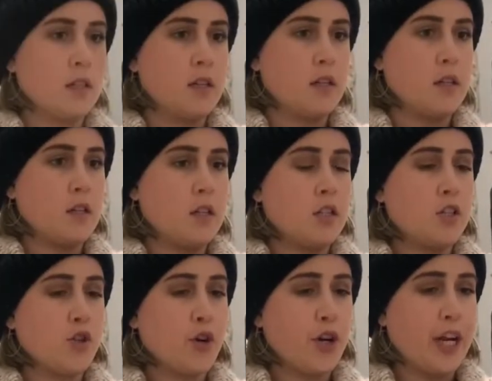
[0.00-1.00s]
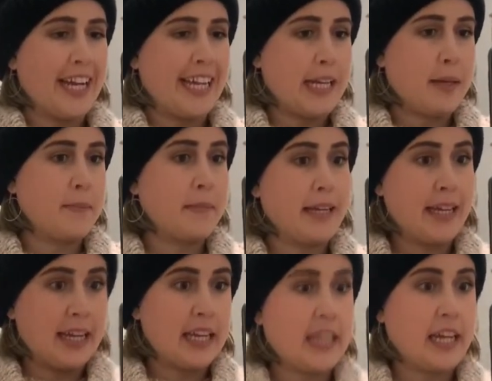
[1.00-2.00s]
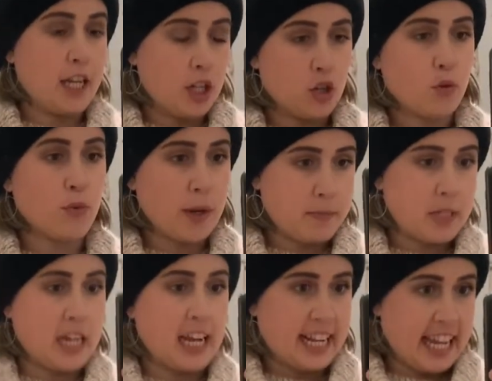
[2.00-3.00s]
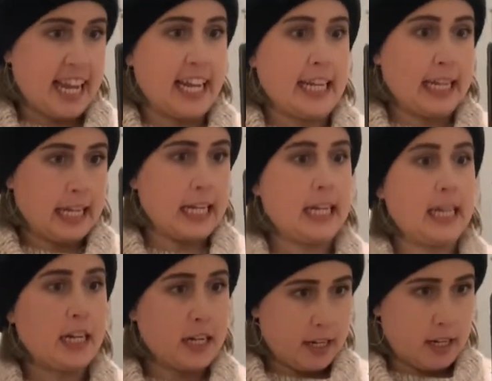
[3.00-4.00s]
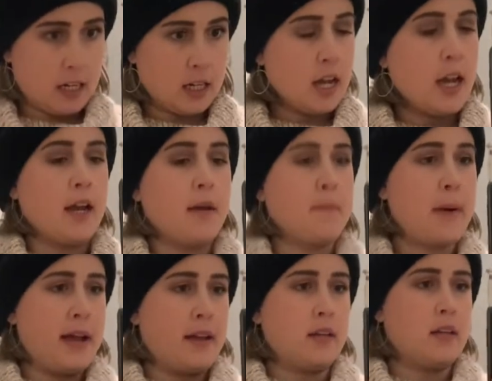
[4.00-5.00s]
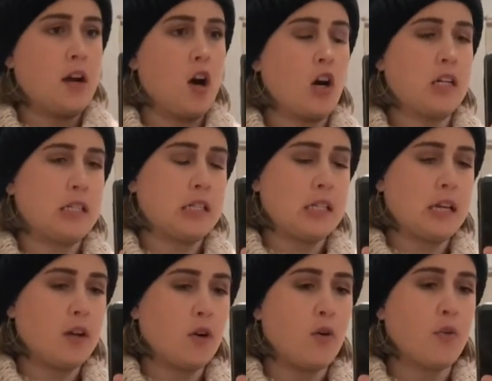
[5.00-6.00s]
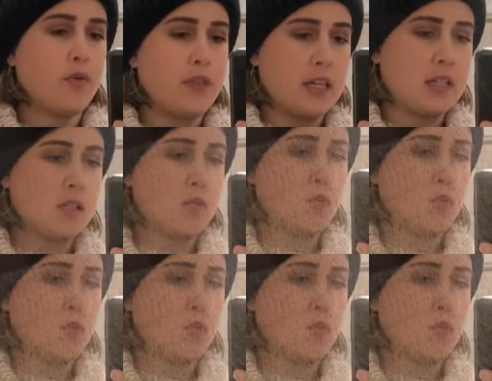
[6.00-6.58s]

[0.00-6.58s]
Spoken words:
I keep getting interrupted. I can't get it done. But on sale, this would come to...